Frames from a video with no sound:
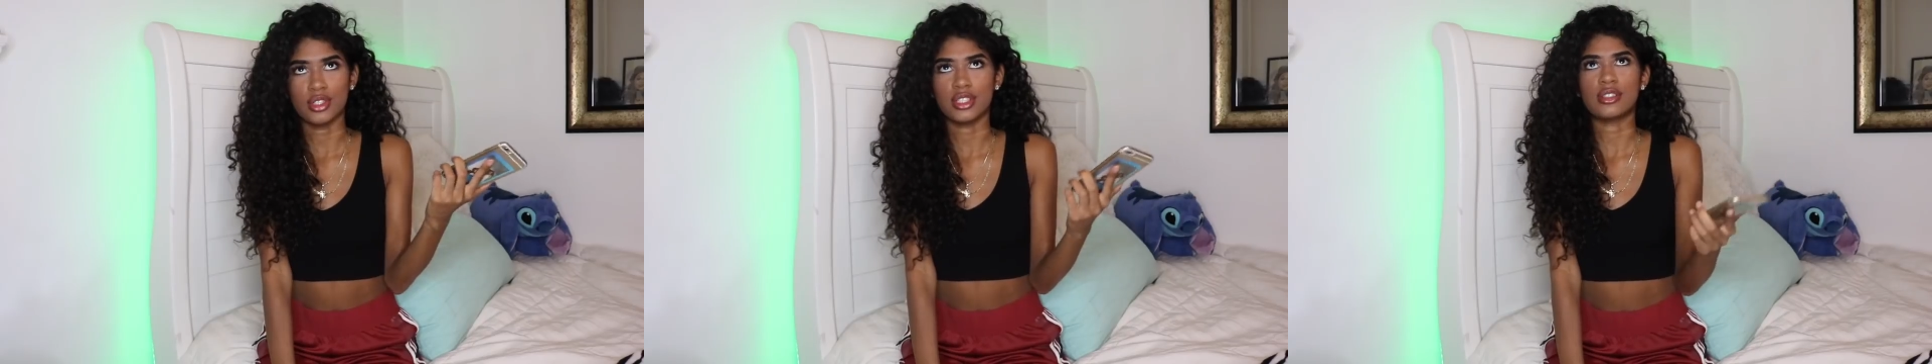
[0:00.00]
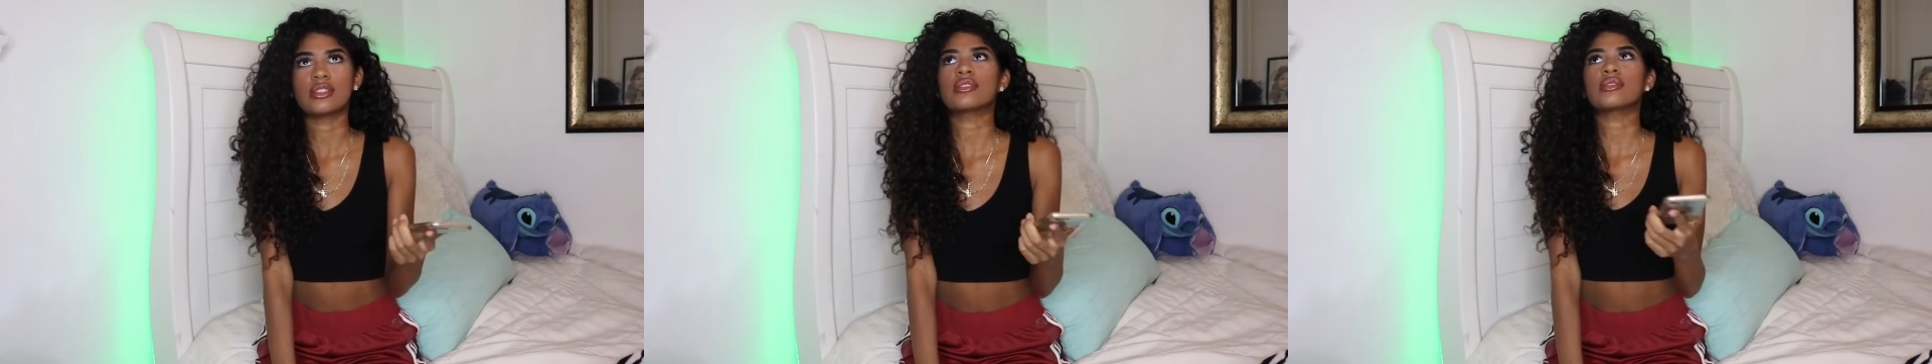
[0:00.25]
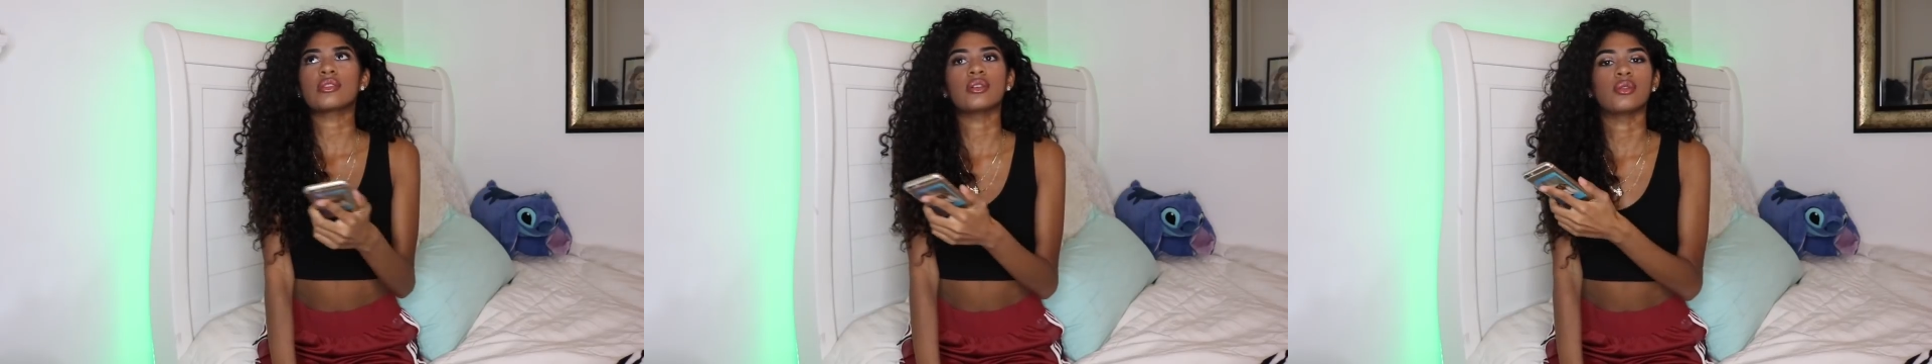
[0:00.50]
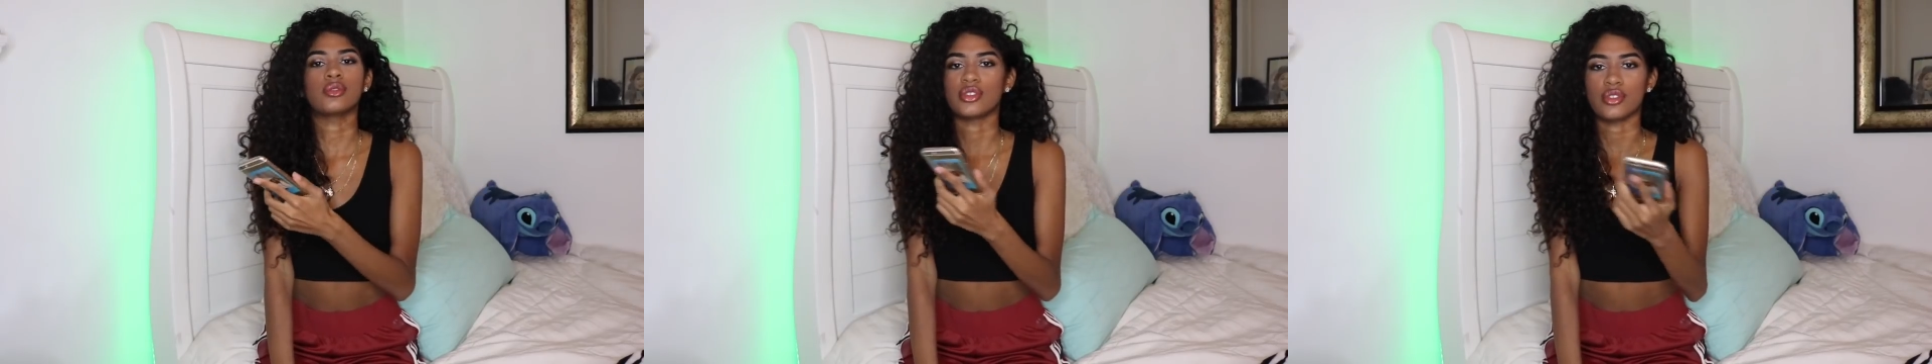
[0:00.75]
it's
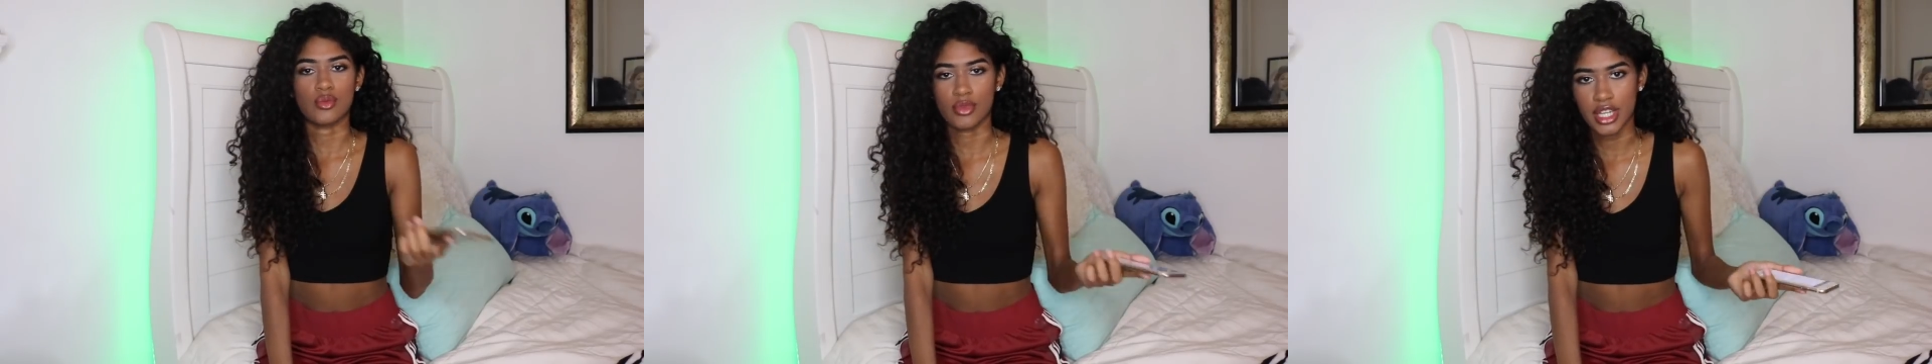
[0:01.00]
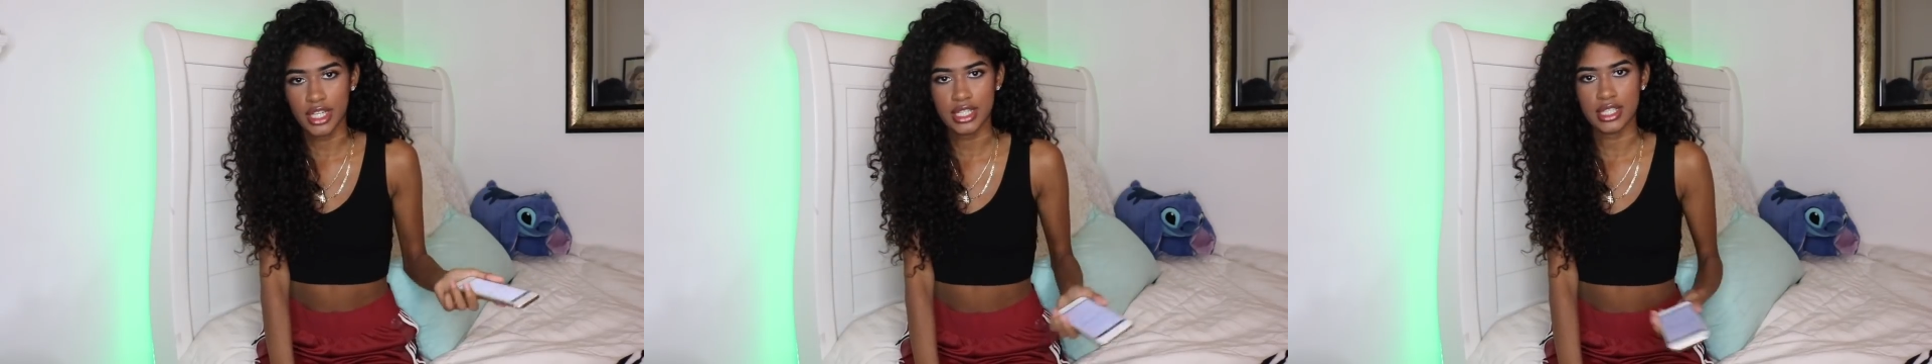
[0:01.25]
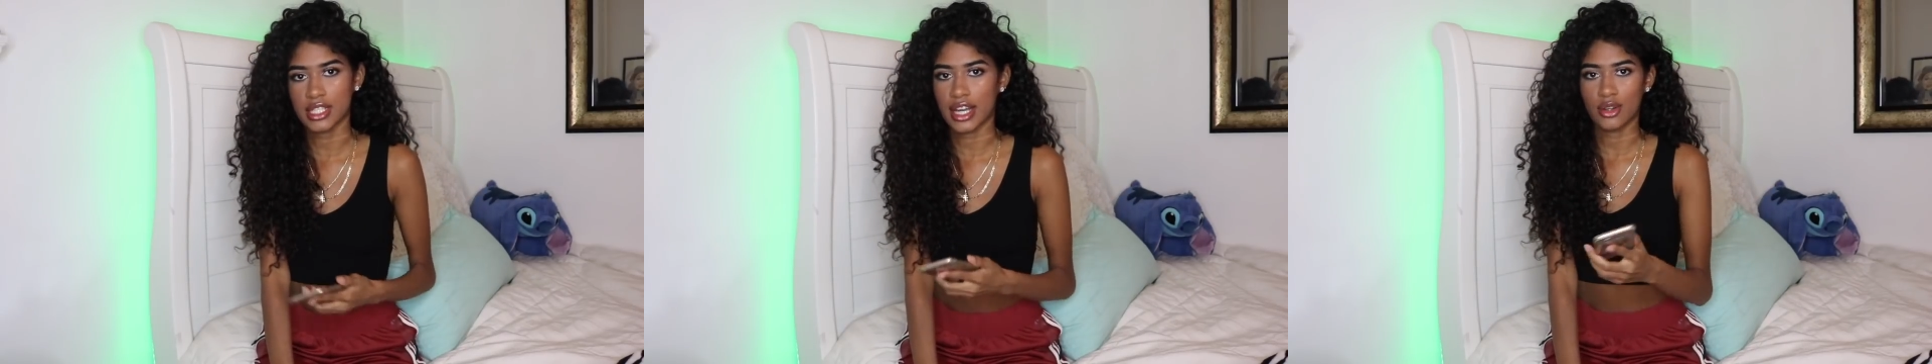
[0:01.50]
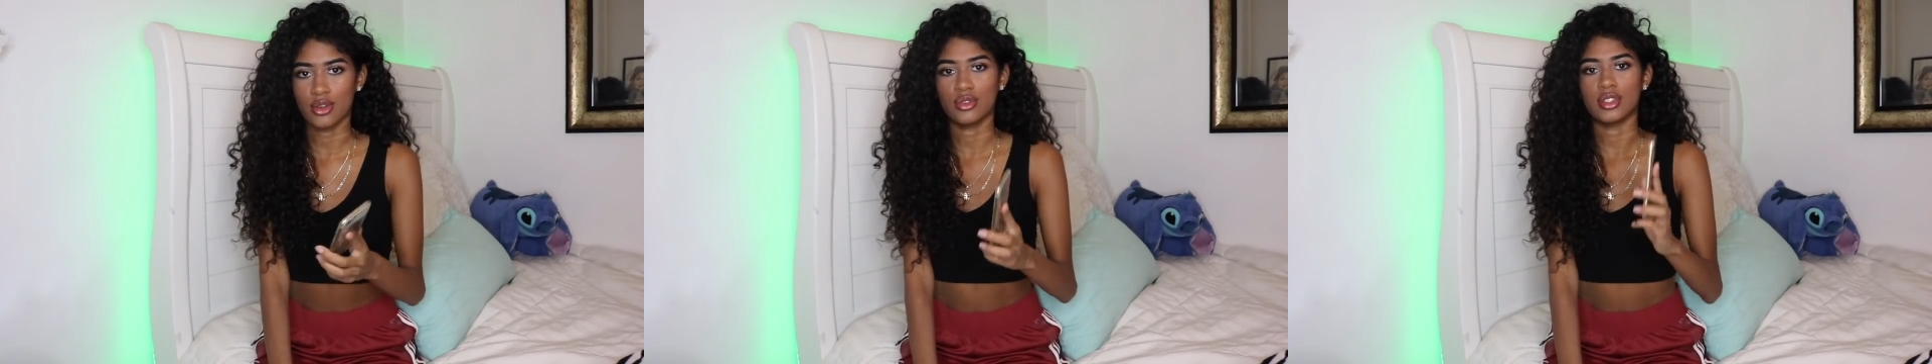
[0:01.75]
just rain. It's
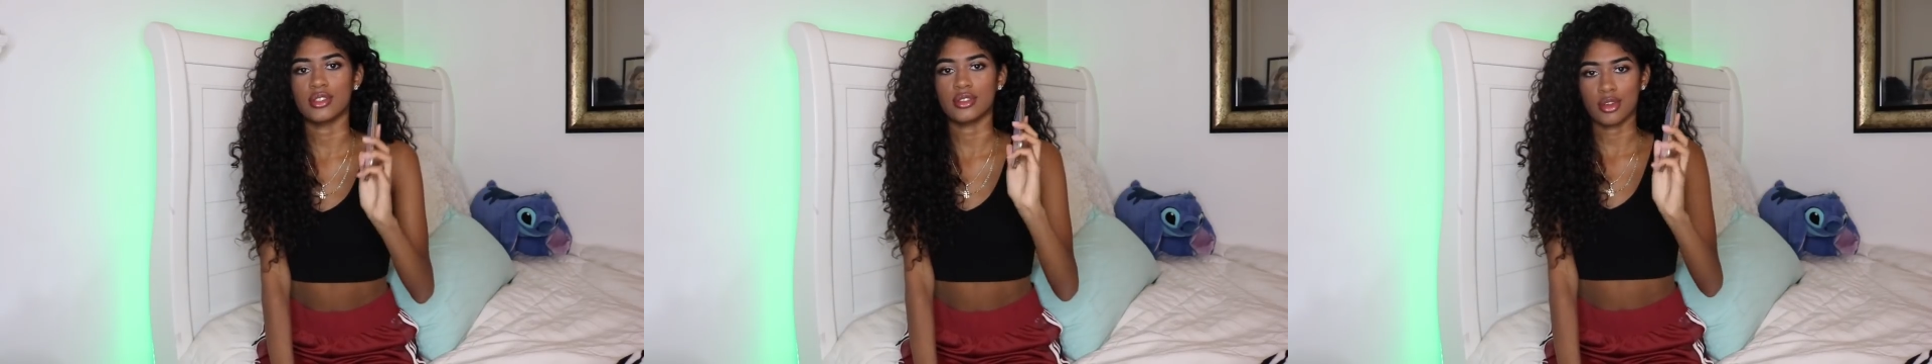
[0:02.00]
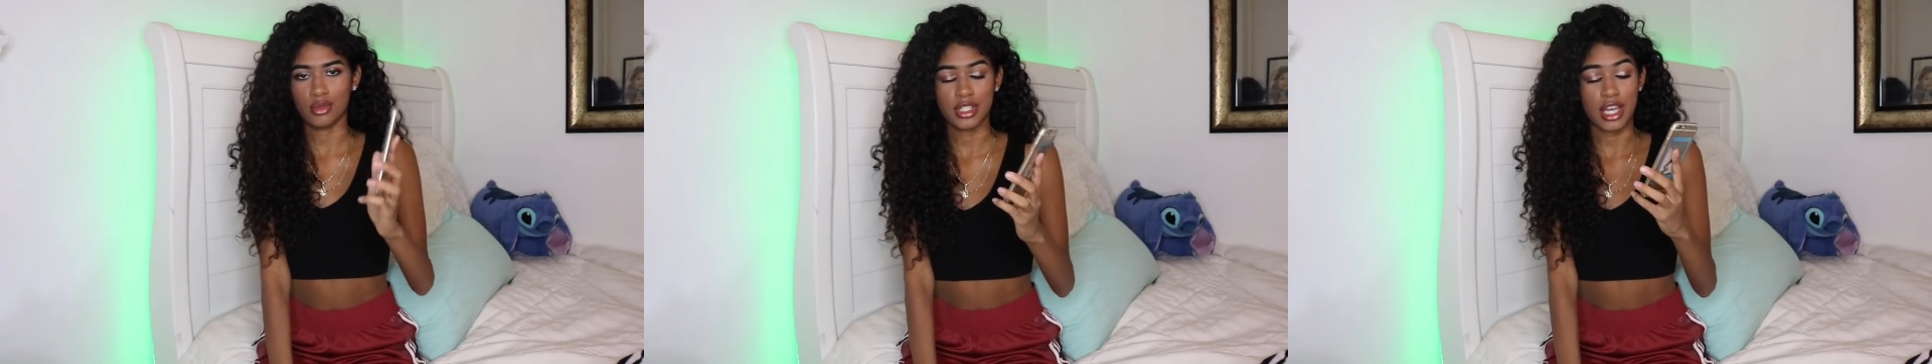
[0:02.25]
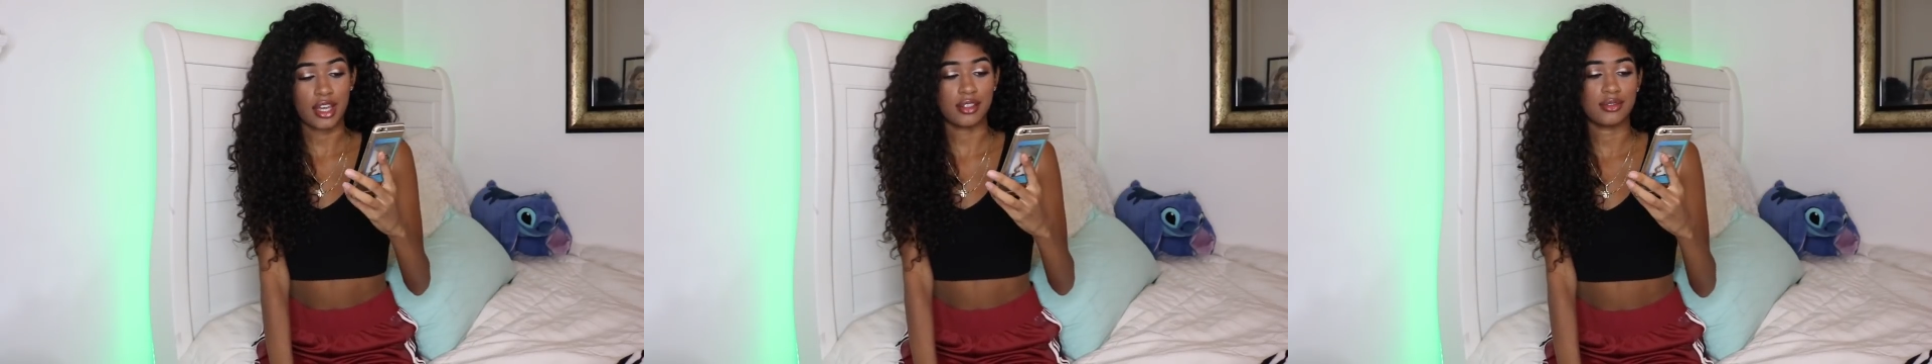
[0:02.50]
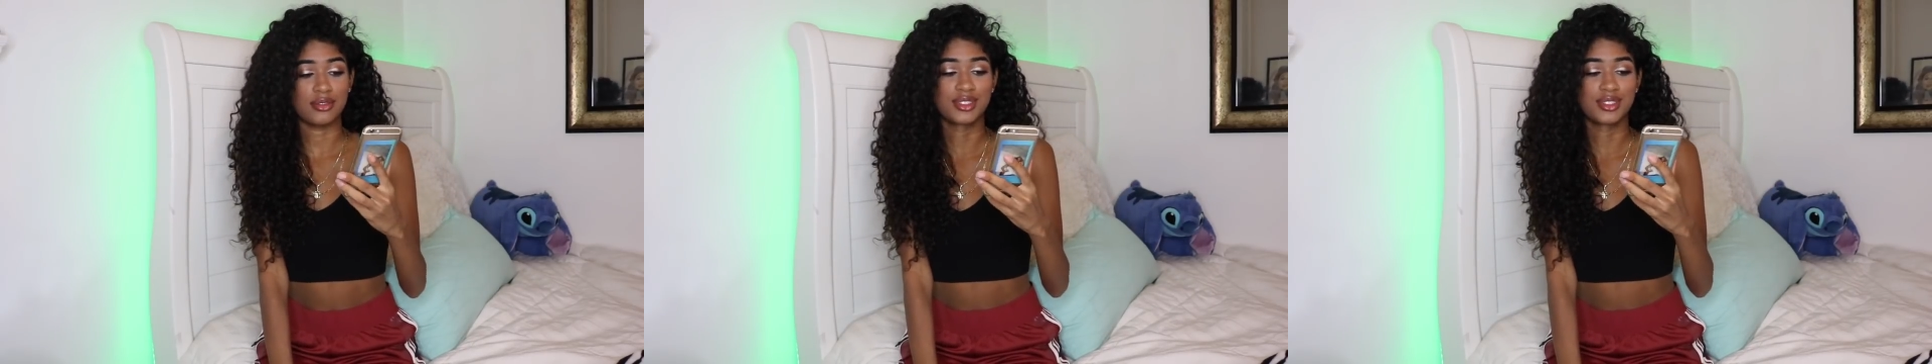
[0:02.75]
not cold, it's always hot.